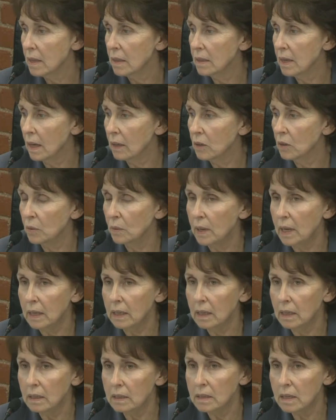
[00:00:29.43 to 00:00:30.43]
that
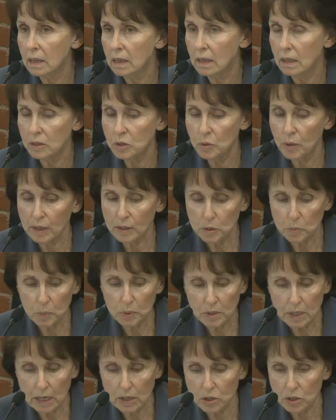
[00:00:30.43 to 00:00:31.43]
created a
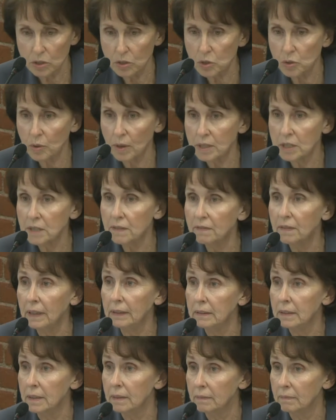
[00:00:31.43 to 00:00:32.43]
transportation trust
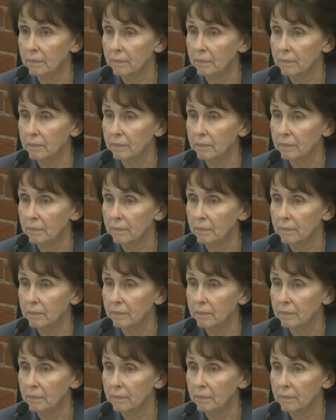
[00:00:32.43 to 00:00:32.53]
fund